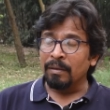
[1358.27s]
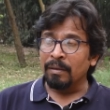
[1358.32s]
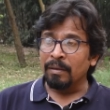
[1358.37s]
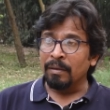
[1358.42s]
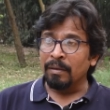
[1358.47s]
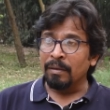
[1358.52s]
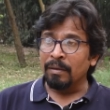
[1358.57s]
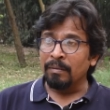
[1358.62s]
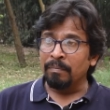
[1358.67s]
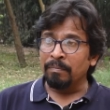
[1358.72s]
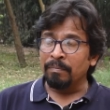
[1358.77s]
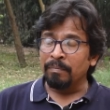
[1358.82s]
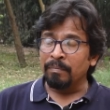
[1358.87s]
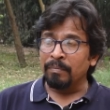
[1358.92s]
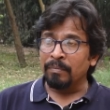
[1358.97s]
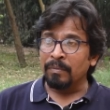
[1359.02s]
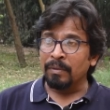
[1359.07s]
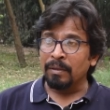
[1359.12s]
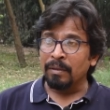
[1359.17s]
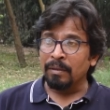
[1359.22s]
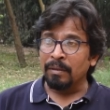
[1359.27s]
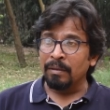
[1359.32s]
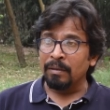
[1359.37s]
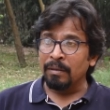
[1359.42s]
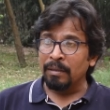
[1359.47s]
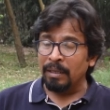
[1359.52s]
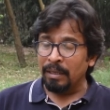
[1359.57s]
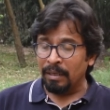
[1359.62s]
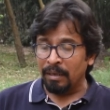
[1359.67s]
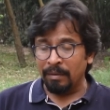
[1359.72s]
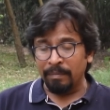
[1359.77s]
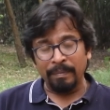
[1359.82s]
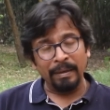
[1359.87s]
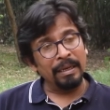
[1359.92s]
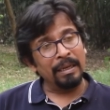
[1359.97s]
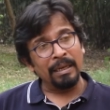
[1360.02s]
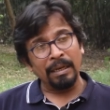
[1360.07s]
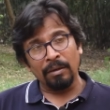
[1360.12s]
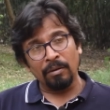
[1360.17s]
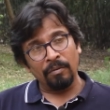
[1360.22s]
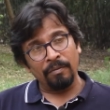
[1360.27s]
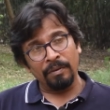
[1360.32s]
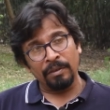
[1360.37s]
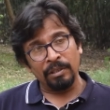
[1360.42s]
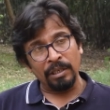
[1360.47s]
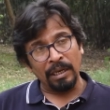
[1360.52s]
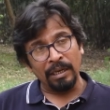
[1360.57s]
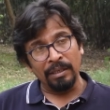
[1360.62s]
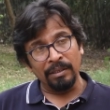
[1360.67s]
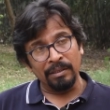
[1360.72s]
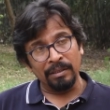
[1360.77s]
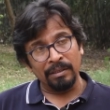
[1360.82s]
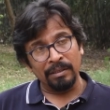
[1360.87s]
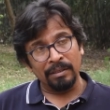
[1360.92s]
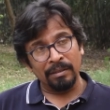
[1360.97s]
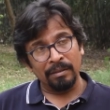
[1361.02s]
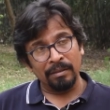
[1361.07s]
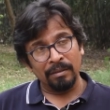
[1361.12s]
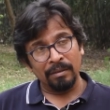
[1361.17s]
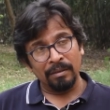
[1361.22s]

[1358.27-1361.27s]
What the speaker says: there are many kind of challenges.